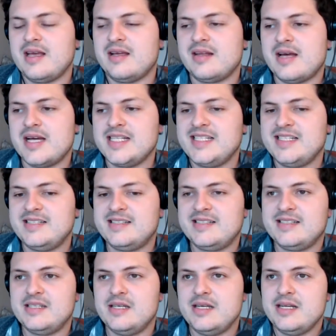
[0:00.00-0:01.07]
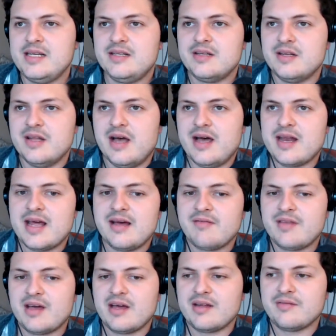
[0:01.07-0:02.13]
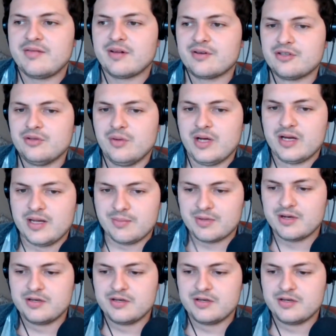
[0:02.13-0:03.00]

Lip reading: and I need to not have that fluctuate. I'm going to